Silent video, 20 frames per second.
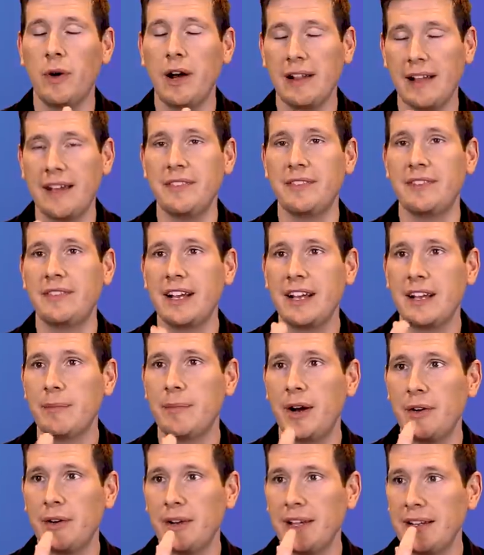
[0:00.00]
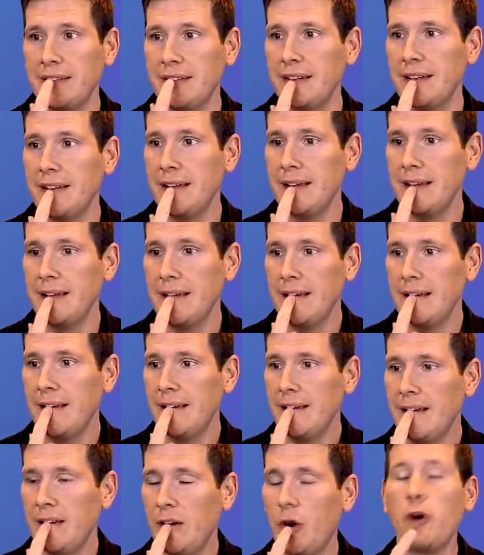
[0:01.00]
while I think about it.
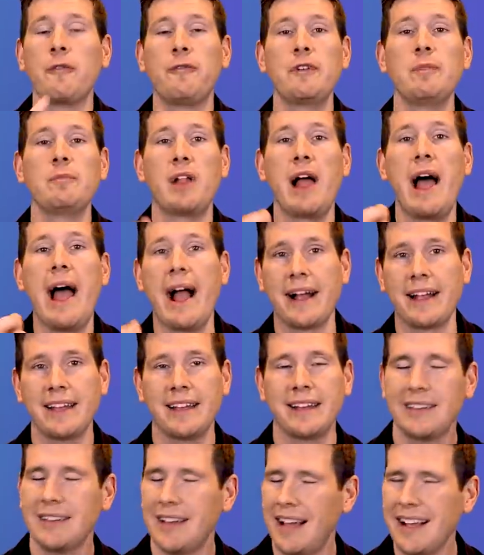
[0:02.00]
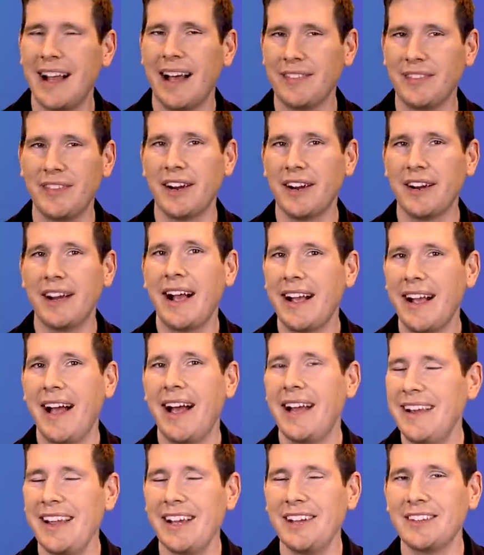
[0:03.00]
Orphan Black. I got there. I got
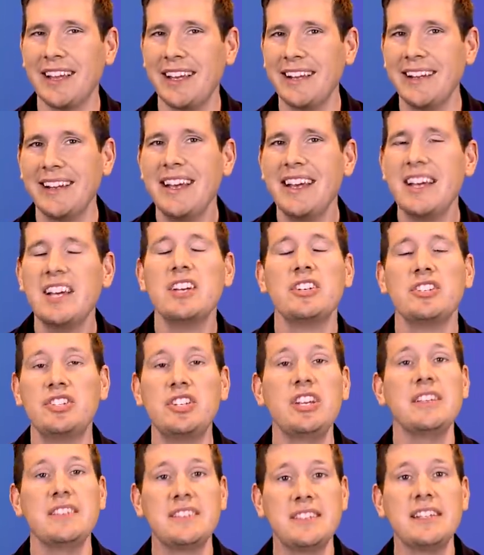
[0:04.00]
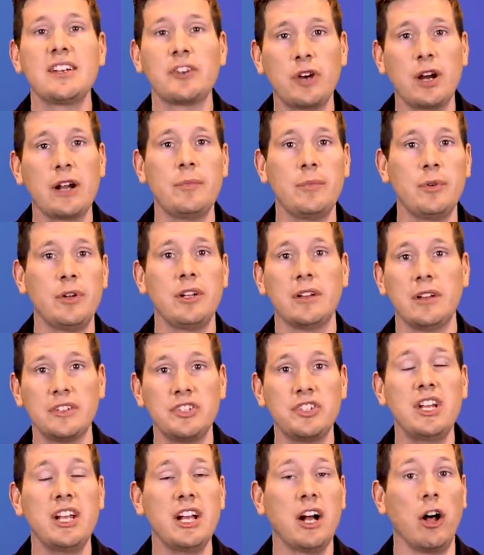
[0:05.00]
I nailed it. She's the incredible
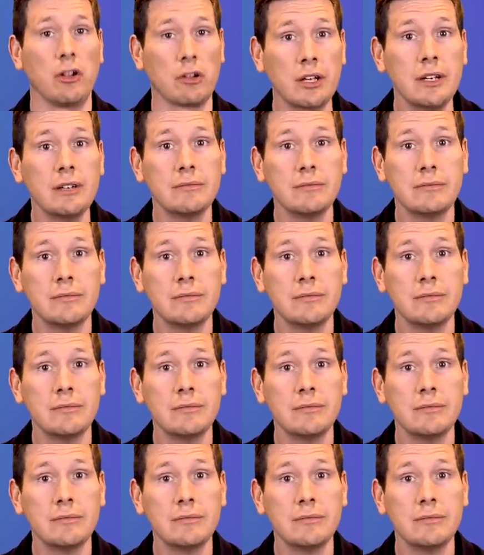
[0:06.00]
She-Hulk.